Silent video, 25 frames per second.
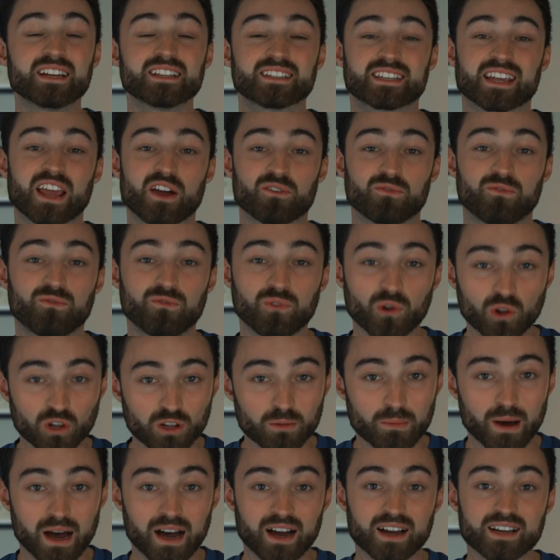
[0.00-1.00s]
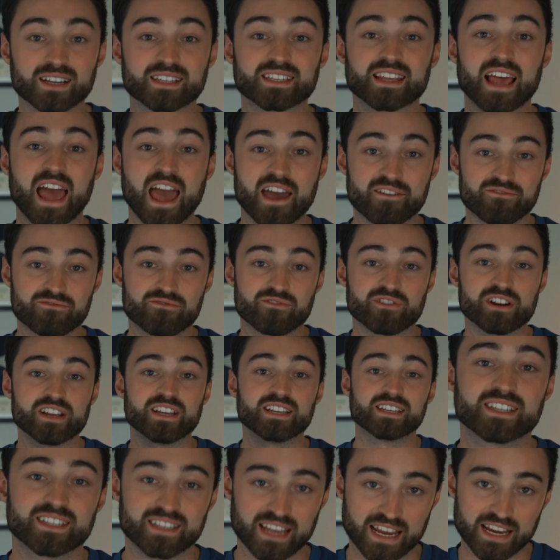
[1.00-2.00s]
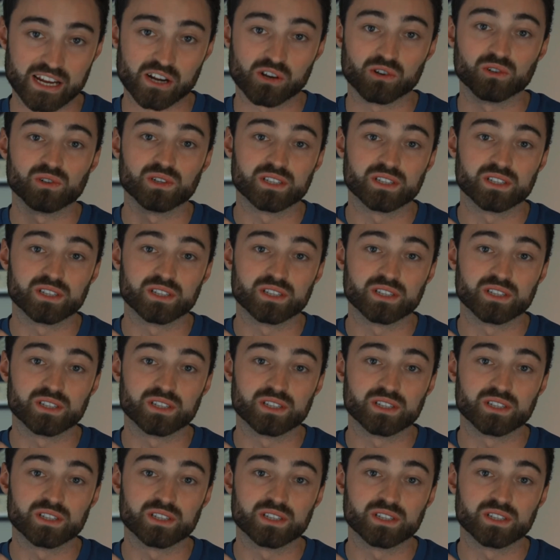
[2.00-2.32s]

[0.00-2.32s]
to get full marks every single